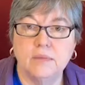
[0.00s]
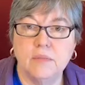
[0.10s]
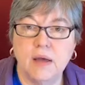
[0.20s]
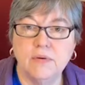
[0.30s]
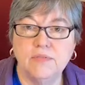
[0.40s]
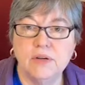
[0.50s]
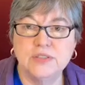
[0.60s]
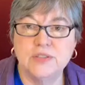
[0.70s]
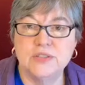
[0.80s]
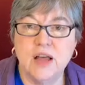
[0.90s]
My
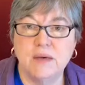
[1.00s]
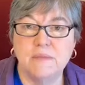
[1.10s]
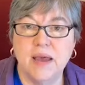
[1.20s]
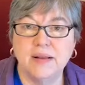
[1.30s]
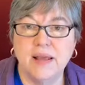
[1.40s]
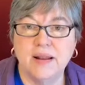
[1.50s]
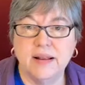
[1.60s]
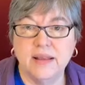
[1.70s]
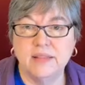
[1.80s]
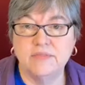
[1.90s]
refrigerator is not
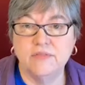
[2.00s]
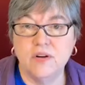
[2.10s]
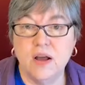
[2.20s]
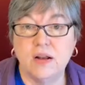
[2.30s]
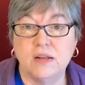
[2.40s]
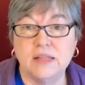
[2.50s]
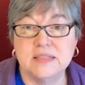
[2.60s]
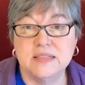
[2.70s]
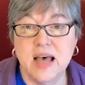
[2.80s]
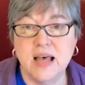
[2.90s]
magnetic in the front. The
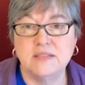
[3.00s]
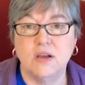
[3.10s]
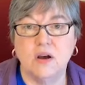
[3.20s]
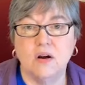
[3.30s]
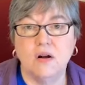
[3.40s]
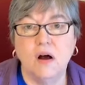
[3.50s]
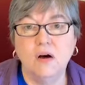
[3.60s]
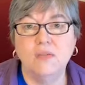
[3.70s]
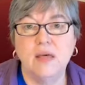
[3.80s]
sides are. Oh,